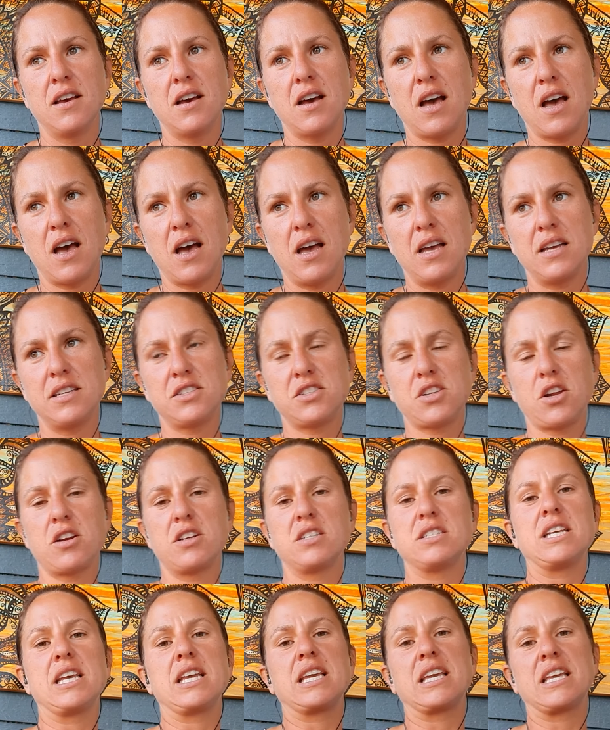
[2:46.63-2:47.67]
I
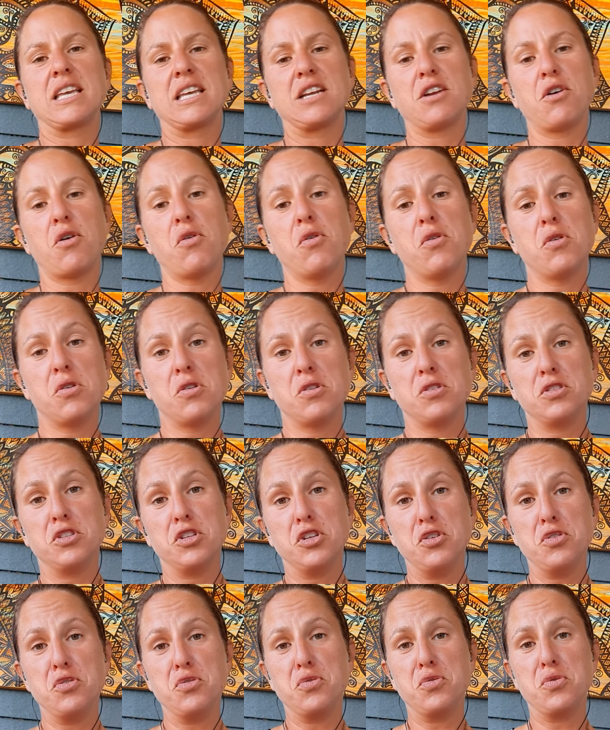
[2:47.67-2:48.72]
started taking in a whole
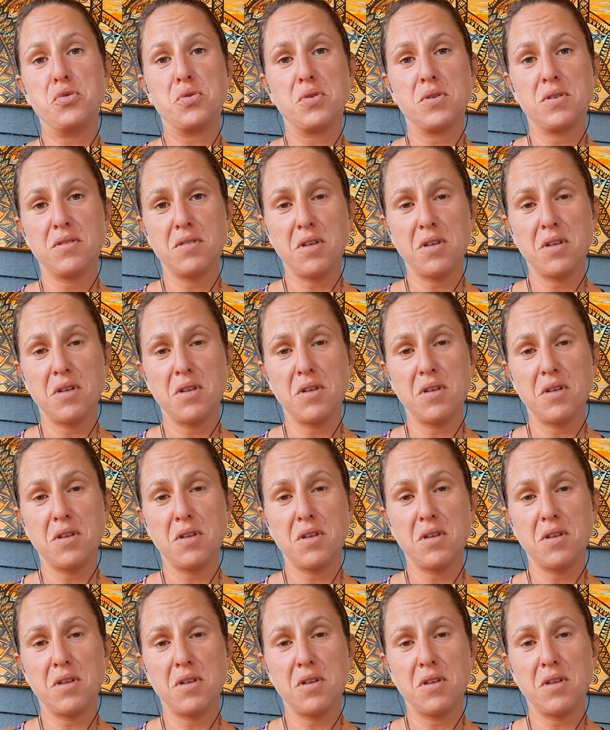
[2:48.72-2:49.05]
new